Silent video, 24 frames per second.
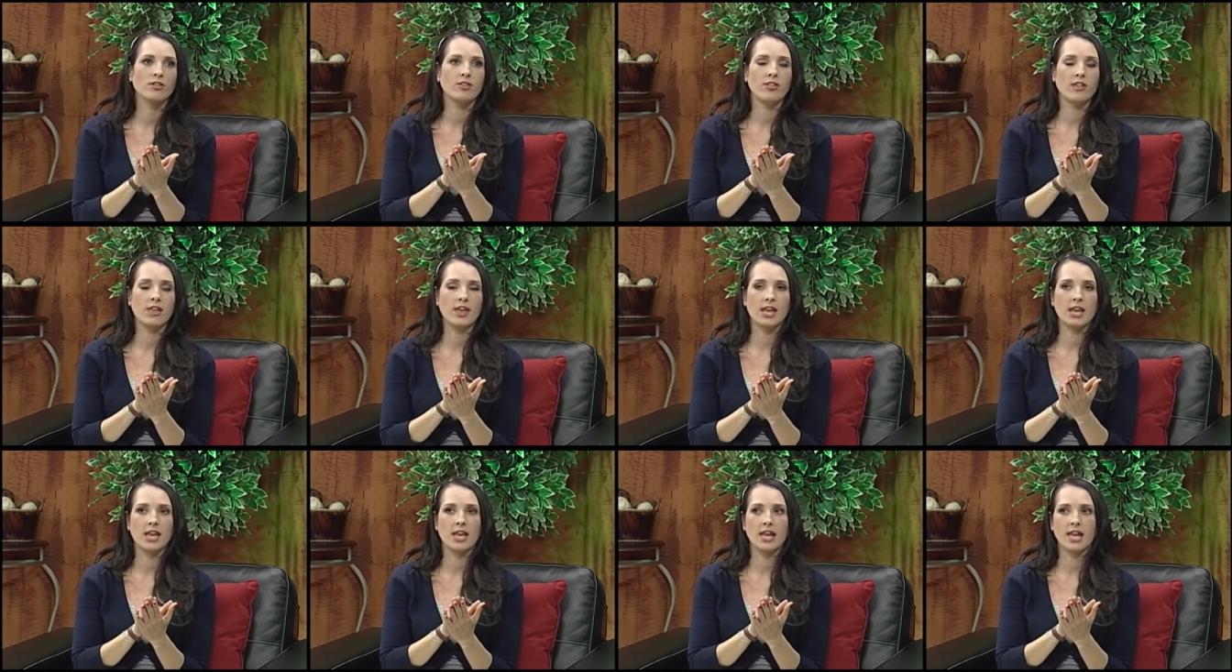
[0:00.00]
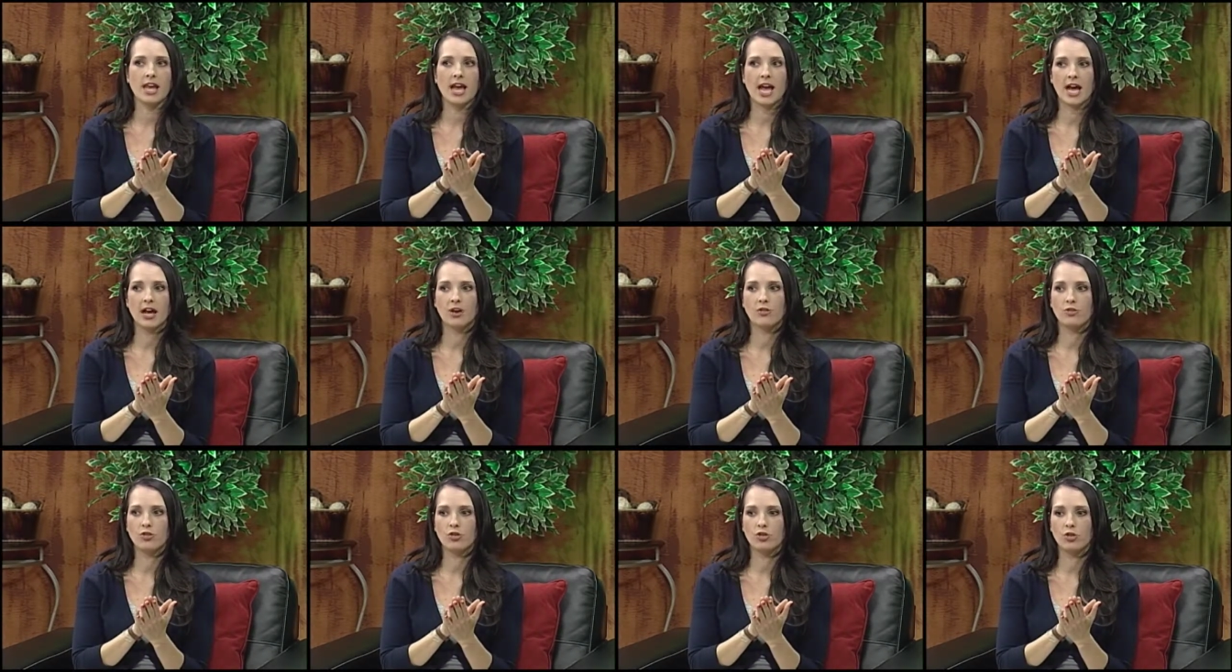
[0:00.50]
They
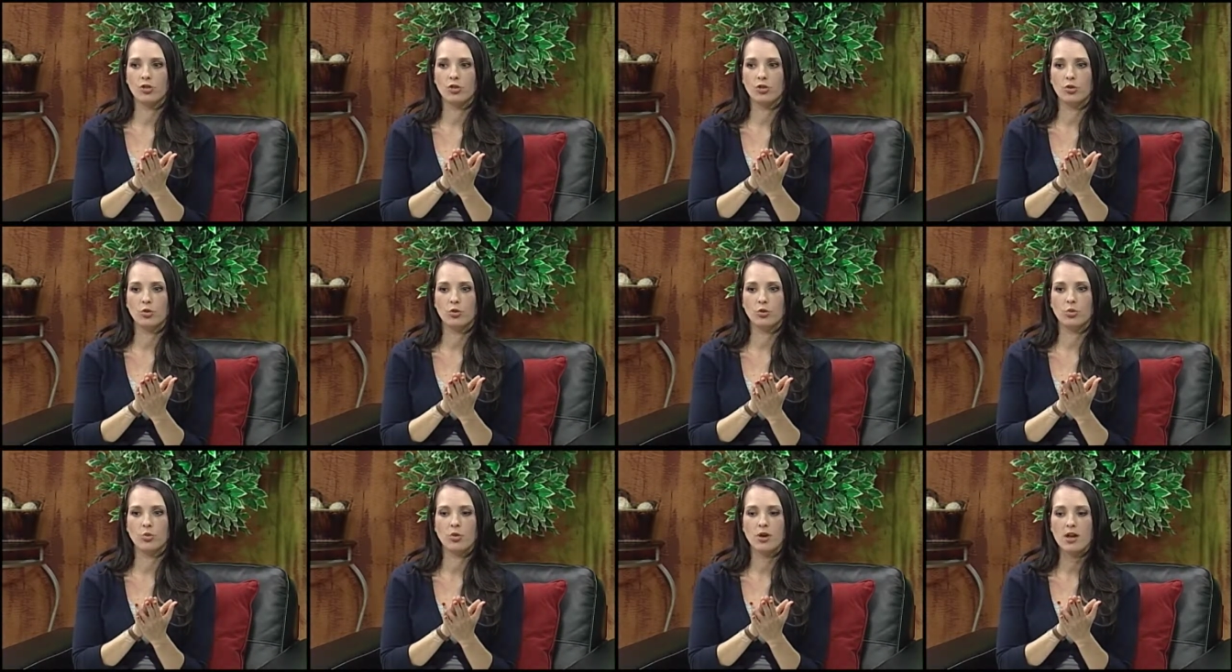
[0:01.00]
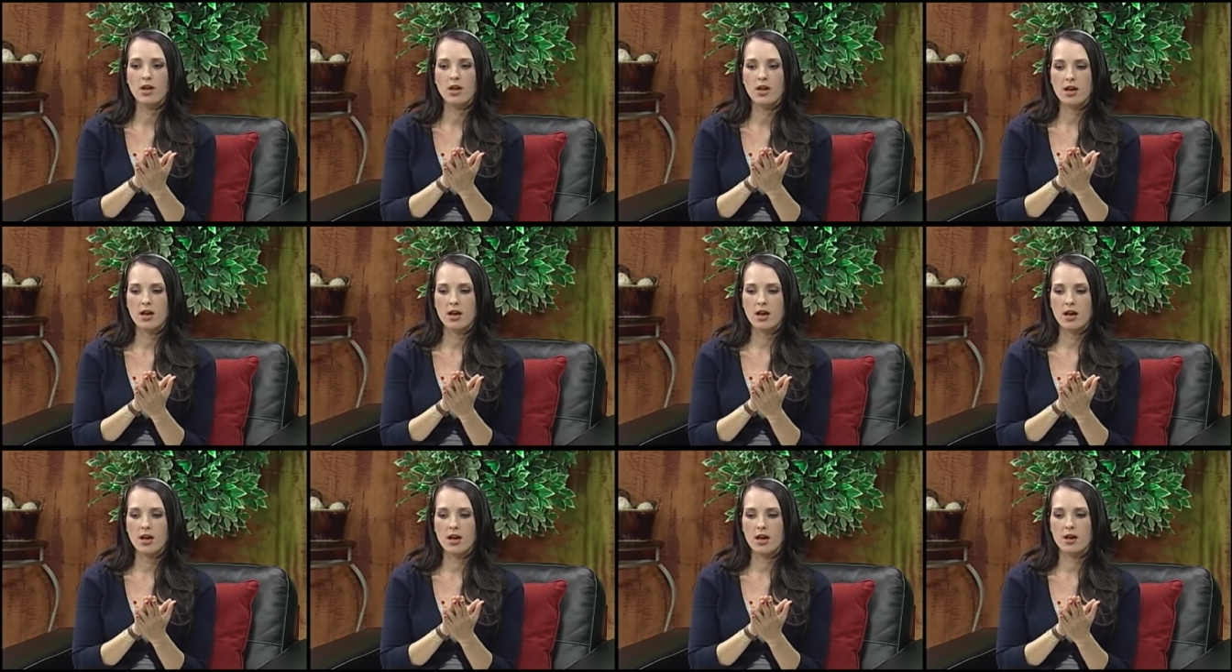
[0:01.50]
have to
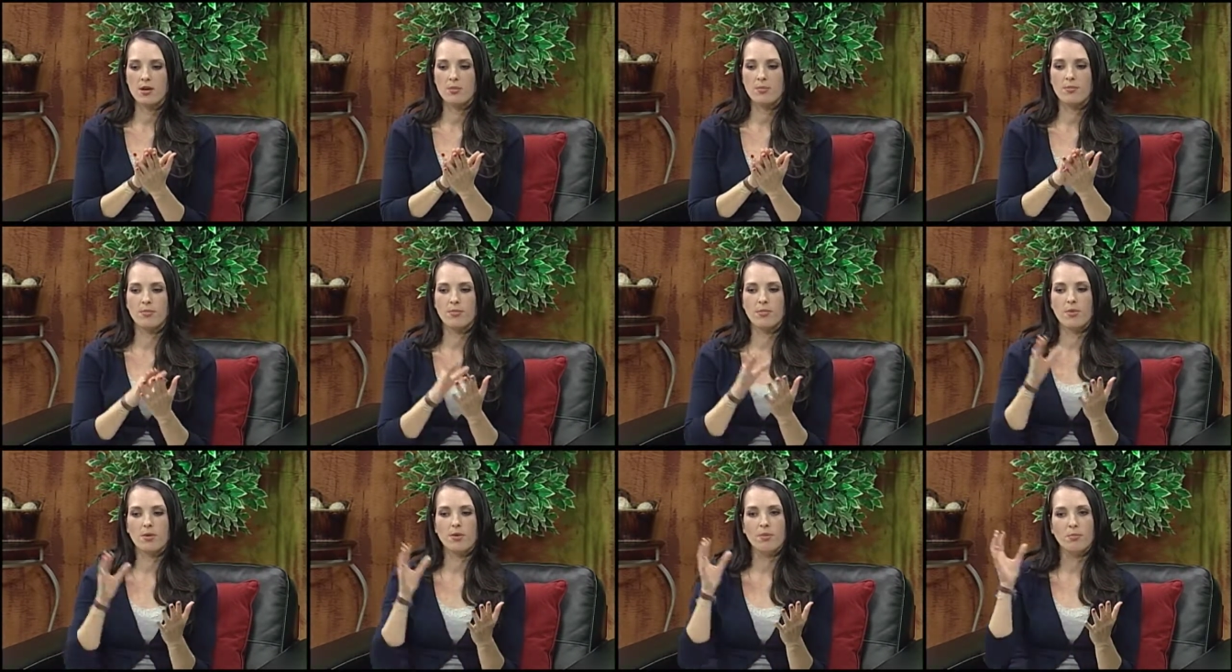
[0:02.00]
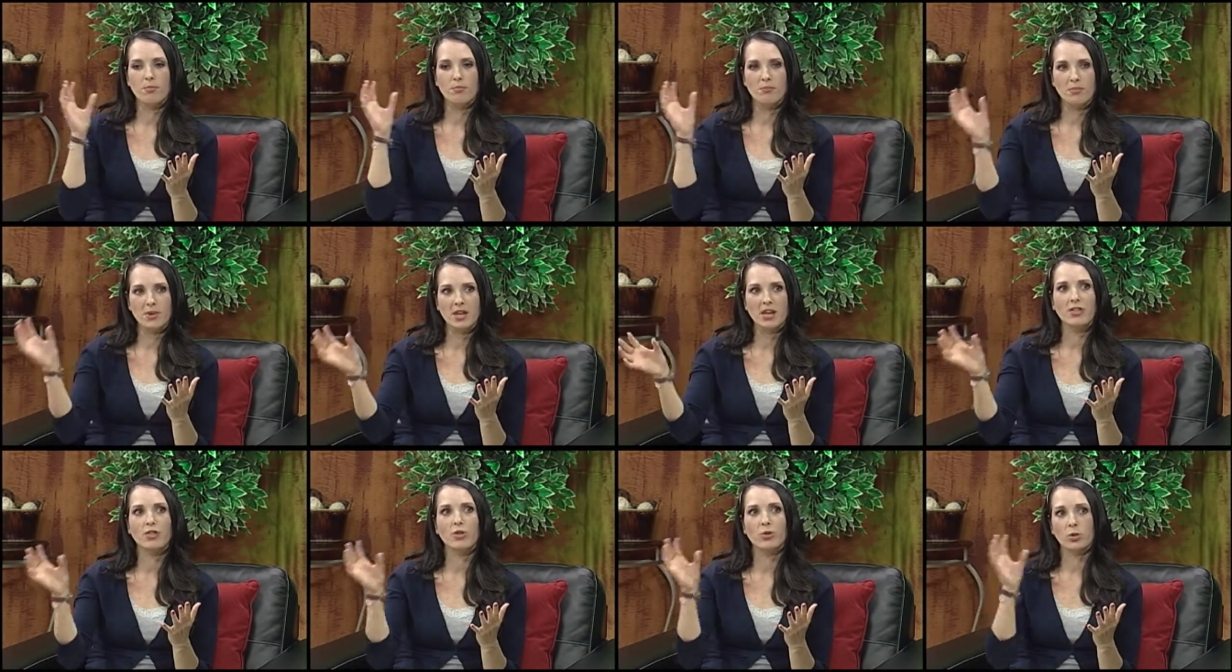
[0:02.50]
um,
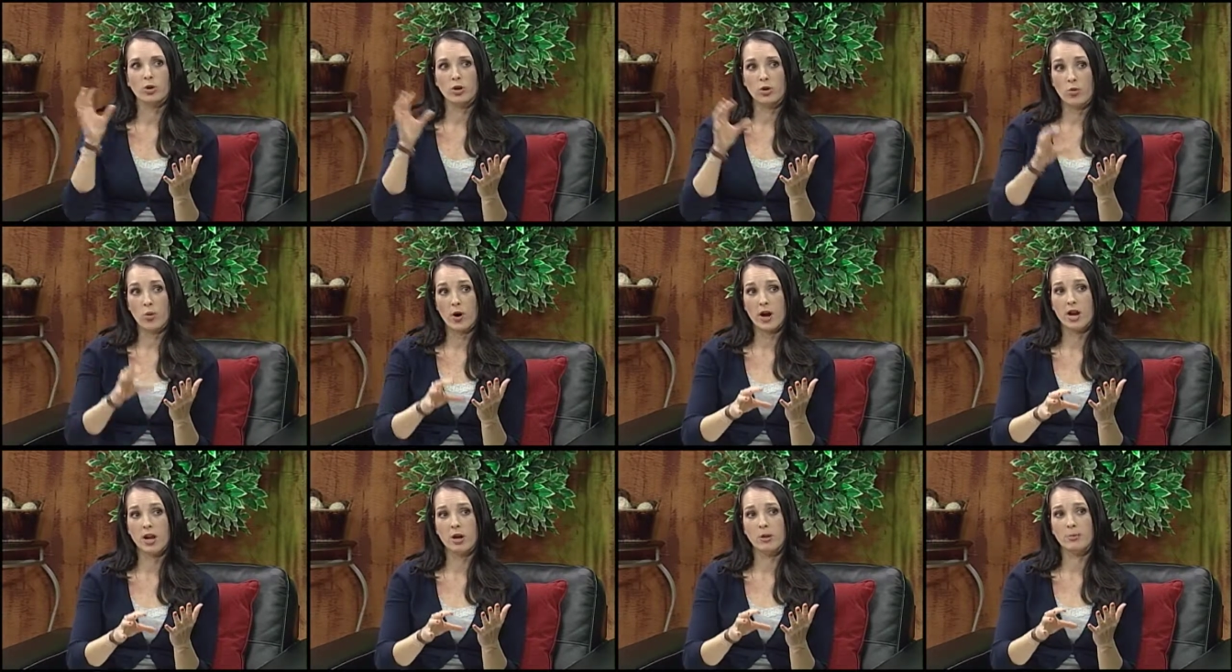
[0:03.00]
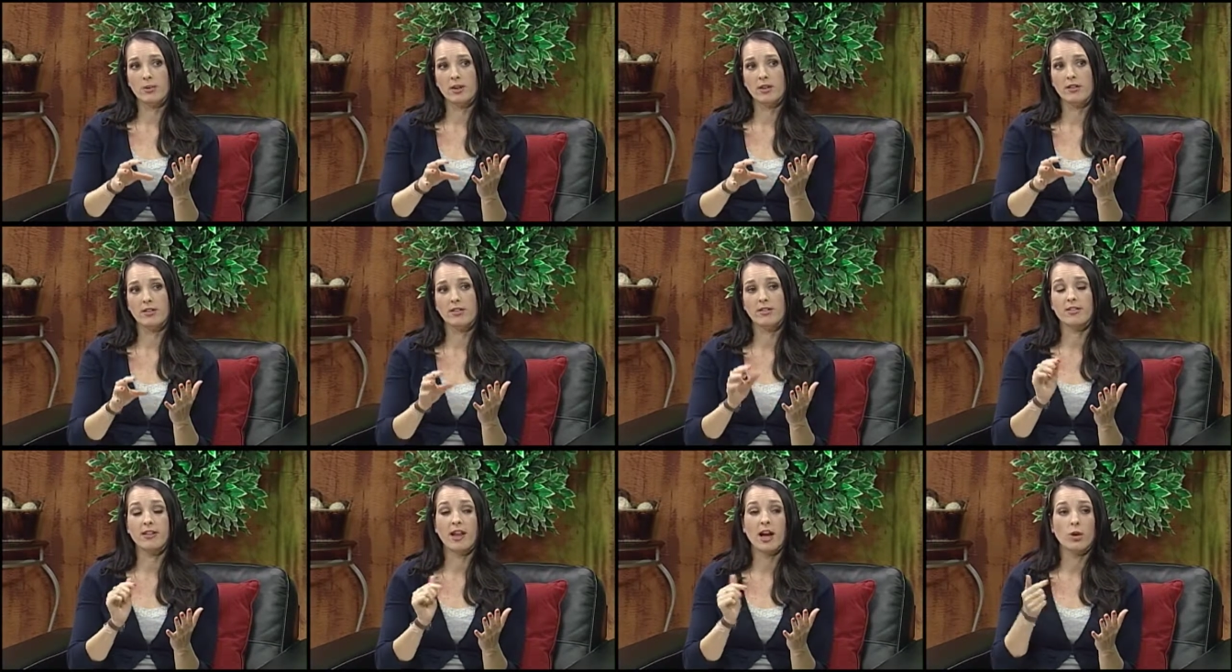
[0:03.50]
meet the
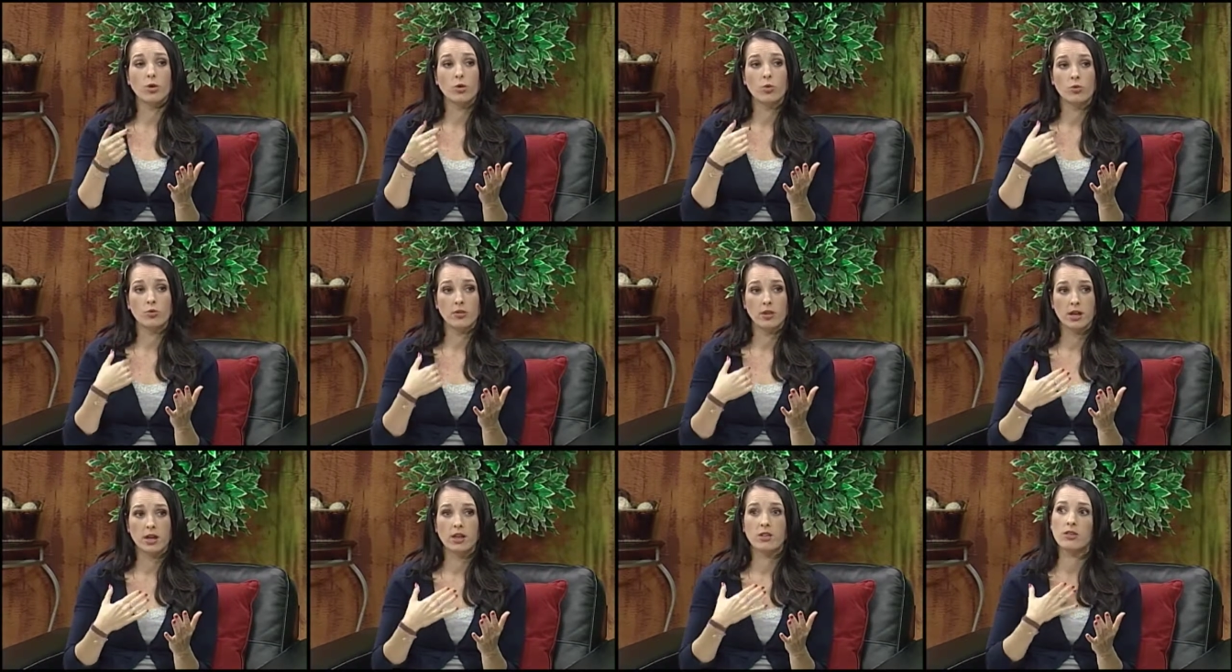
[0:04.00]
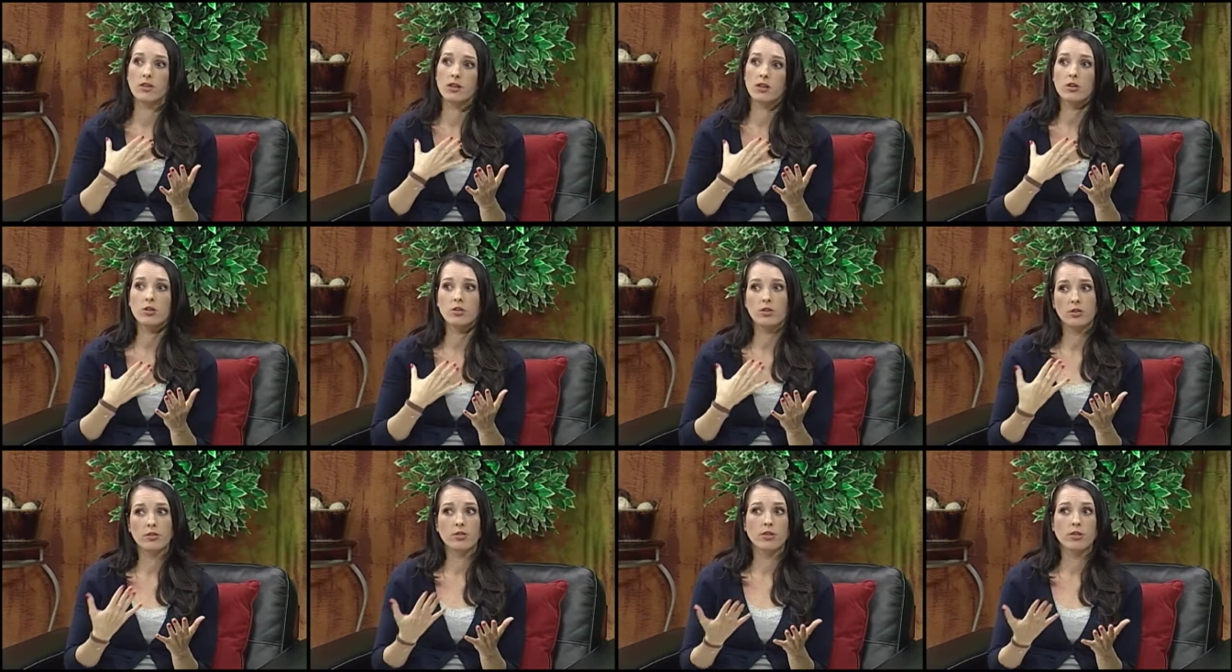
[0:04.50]
requirements, not only that,